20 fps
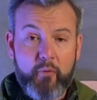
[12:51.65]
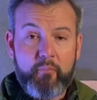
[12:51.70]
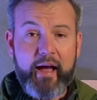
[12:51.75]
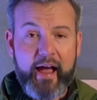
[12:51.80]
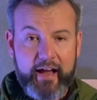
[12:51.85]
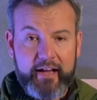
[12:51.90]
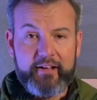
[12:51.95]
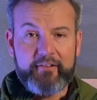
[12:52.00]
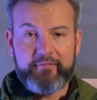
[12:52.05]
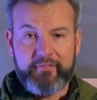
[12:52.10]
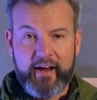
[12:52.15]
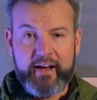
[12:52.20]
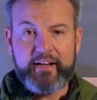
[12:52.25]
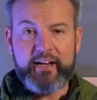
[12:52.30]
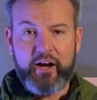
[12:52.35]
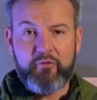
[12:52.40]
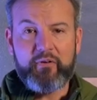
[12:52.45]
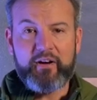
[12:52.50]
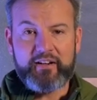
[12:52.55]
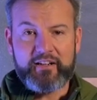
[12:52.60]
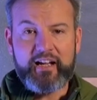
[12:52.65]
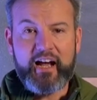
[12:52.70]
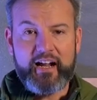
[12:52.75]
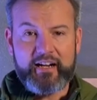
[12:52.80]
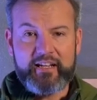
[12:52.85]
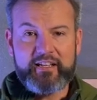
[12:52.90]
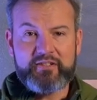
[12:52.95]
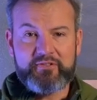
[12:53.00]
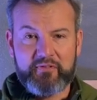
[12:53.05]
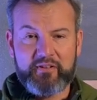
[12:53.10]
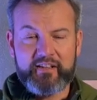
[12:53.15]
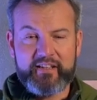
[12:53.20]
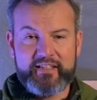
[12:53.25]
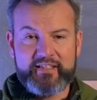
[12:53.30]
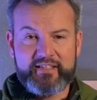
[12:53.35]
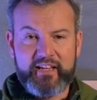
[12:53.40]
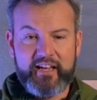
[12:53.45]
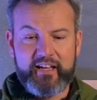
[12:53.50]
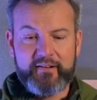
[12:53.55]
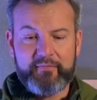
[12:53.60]
back and find out what God has really
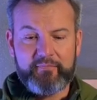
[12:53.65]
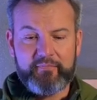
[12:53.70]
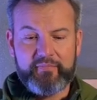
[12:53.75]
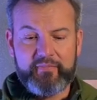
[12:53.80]
said.